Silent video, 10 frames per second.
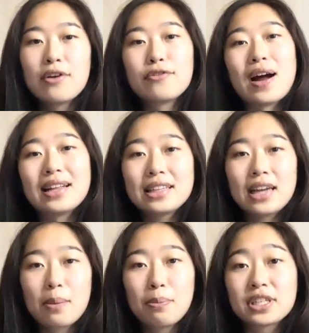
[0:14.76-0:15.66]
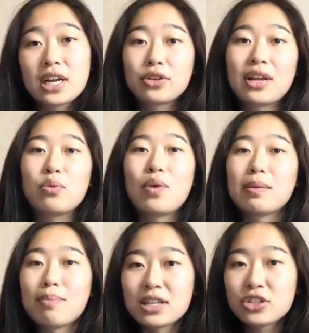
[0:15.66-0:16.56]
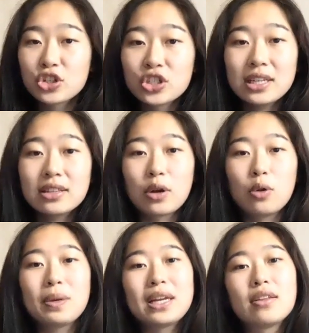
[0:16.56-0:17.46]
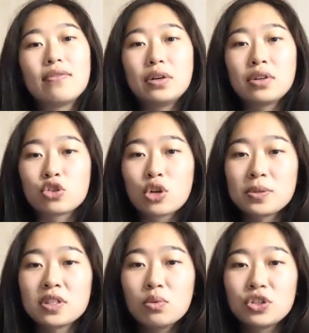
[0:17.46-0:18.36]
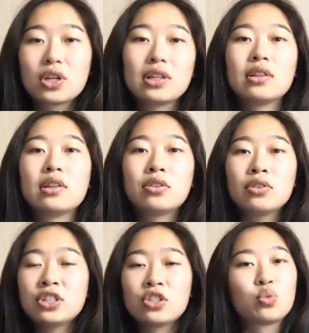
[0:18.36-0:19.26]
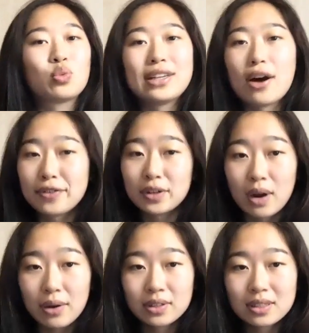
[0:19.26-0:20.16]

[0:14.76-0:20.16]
Finally, I put together a weighing master sheet that'll be in the video description, which you can literally just read off en route.